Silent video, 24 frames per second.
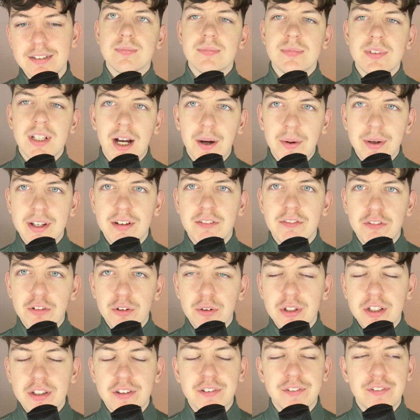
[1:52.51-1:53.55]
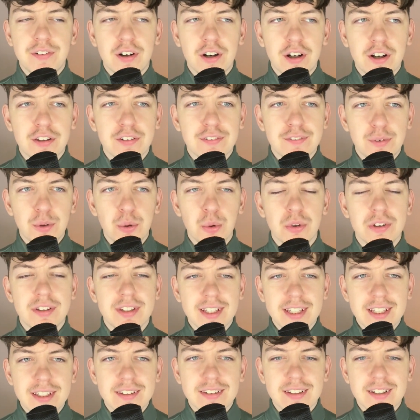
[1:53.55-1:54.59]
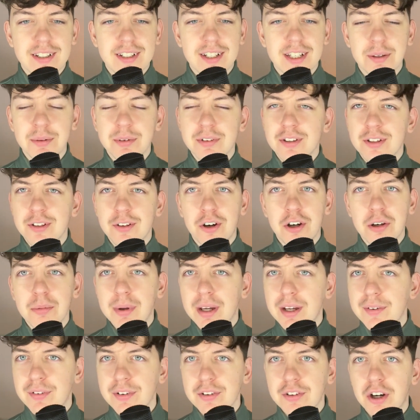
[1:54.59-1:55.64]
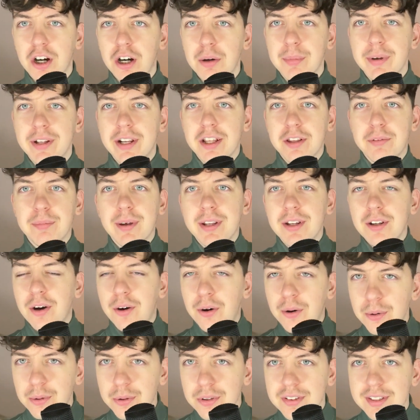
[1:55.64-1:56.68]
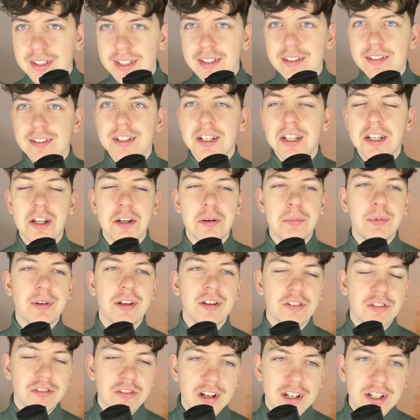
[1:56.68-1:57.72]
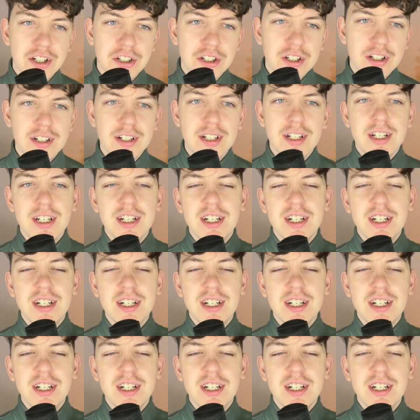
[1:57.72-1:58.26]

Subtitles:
Now, in Rooney's first full season, it was a nightmare for Derby. They spent the whole season in administration.